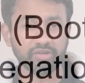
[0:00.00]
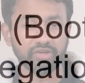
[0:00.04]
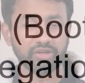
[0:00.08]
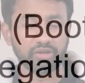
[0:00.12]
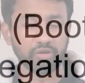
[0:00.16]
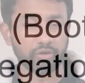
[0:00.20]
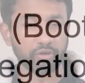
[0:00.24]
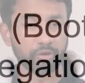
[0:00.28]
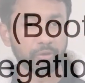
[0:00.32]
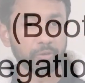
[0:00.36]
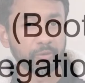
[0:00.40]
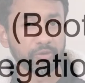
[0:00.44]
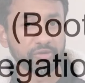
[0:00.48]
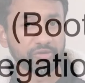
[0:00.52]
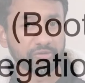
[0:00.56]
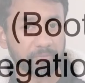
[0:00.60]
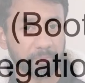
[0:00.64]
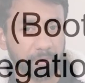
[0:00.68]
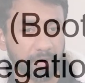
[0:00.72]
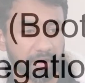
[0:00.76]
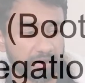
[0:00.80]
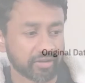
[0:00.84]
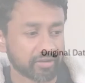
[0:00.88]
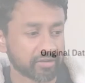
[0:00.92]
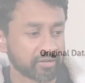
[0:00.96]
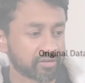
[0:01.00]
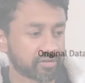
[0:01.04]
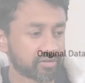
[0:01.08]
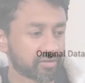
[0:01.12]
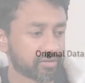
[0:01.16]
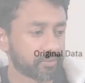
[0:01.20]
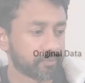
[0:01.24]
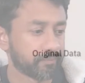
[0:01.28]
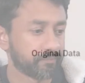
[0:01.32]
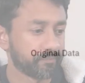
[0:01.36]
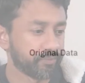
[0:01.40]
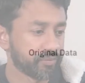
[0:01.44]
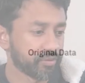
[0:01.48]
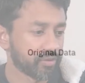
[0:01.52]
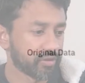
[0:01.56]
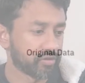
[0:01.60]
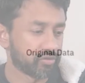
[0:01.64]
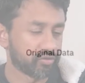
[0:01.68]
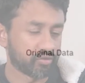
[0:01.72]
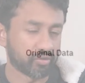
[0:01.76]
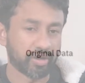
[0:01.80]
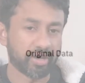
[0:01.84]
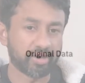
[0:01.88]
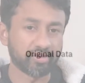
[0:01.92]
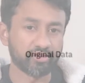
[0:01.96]
in order to explain this.
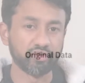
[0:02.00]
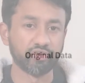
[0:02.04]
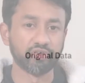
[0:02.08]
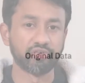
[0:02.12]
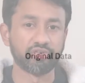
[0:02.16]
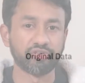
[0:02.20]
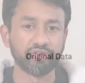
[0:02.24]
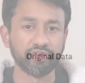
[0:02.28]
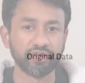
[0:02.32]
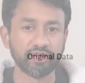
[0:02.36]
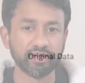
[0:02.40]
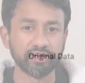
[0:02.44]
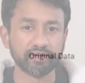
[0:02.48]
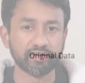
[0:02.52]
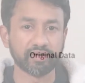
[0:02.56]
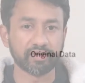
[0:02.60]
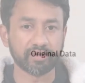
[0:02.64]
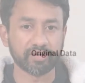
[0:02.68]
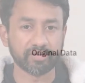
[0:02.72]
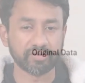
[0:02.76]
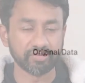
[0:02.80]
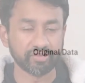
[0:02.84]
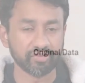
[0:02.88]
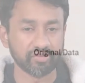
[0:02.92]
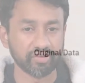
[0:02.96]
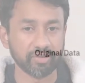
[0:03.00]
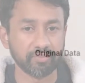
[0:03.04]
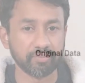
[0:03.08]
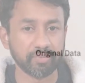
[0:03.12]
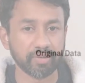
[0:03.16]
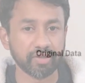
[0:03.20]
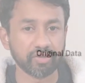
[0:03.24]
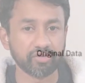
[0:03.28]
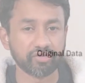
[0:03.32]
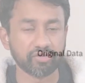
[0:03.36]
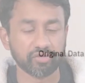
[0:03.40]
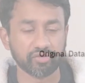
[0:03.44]
So as you see this image,